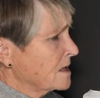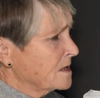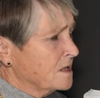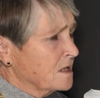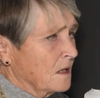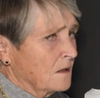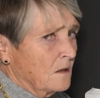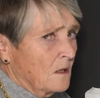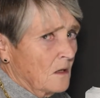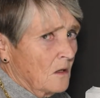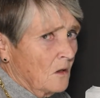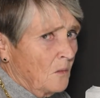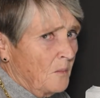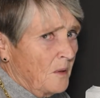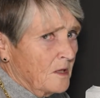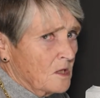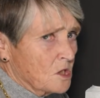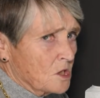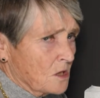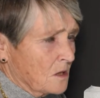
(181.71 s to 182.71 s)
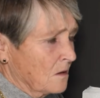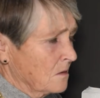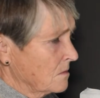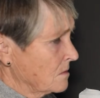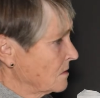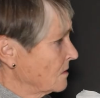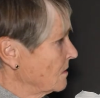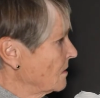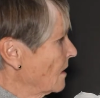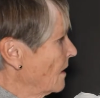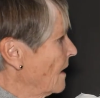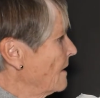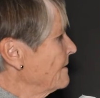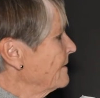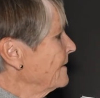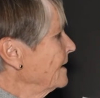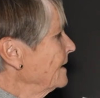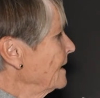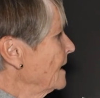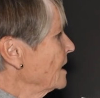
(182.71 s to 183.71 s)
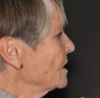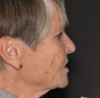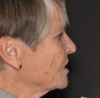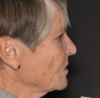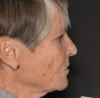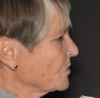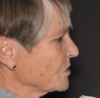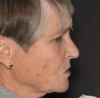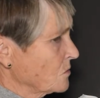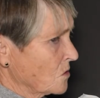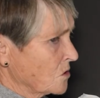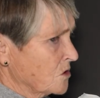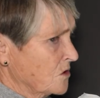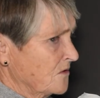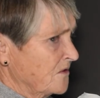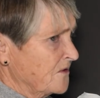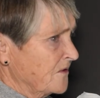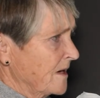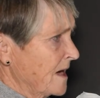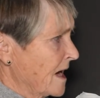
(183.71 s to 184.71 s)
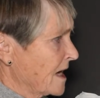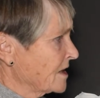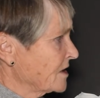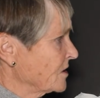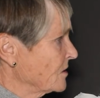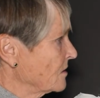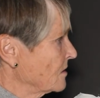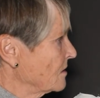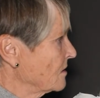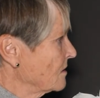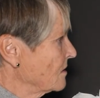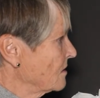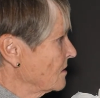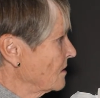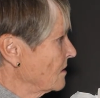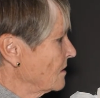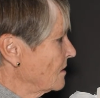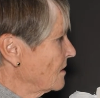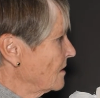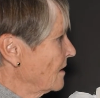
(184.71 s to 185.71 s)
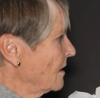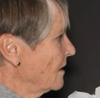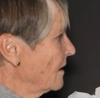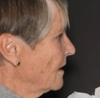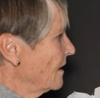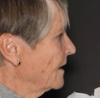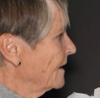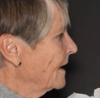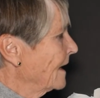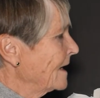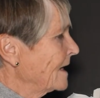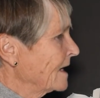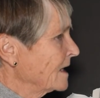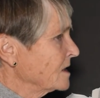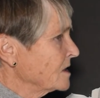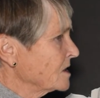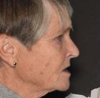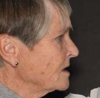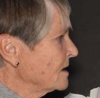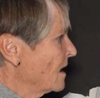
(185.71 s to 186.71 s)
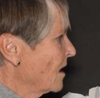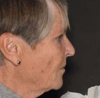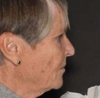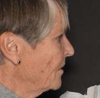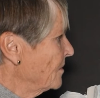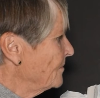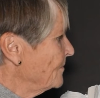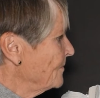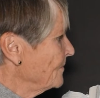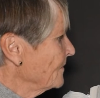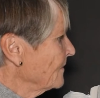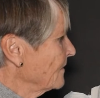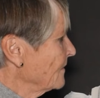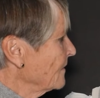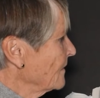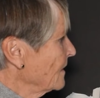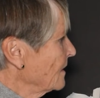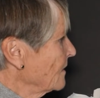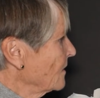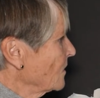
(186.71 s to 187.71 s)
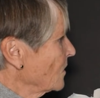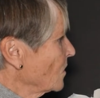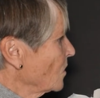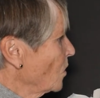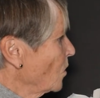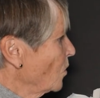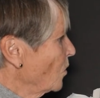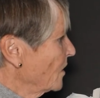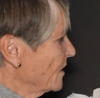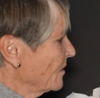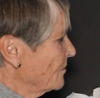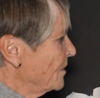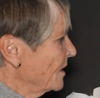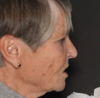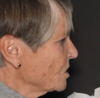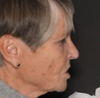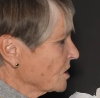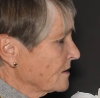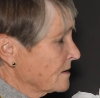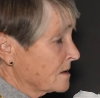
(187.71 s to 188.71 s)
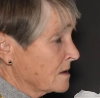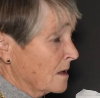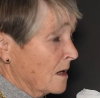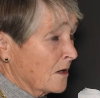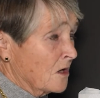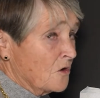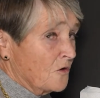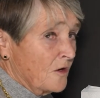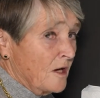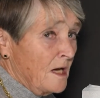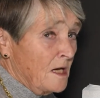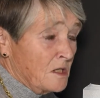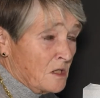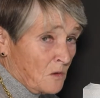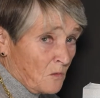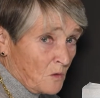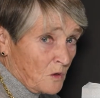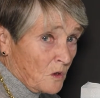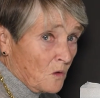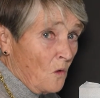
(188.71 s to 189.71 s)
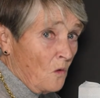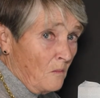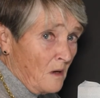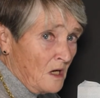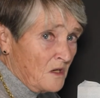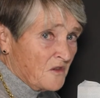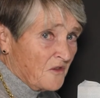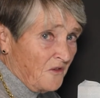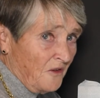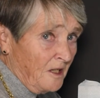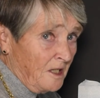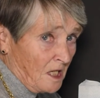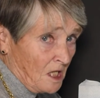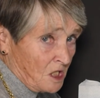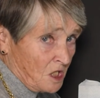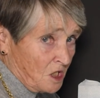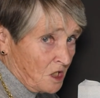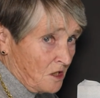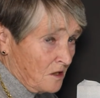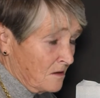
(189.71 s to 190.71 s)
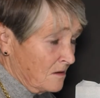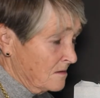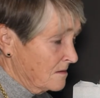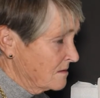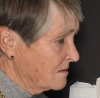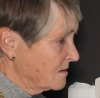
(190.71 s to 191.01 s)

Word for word: I'd done the whole picture. I realised it was all too flat. And I ended up with a picture that I created. It was almost finished.